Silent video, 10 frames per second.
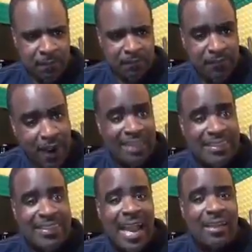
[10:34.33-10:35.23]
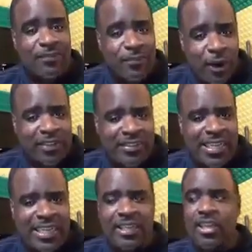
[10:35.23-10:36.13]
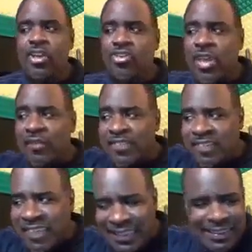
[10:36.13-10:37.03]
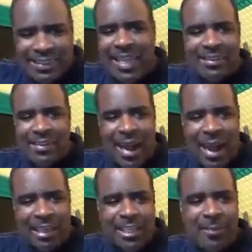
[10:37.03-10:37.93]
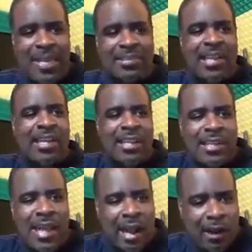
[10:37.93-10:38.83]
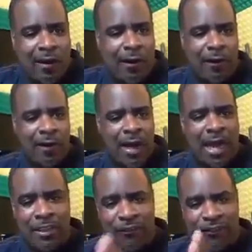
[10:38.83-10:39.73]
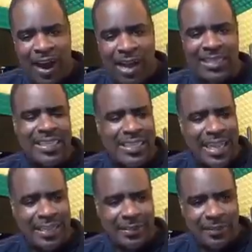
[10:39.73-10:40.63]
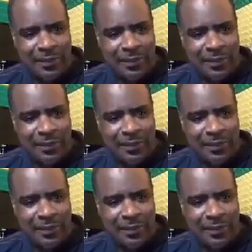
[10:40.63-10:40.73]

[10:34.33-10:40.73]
49-14 should have settled that argument long ago. And you fall in line.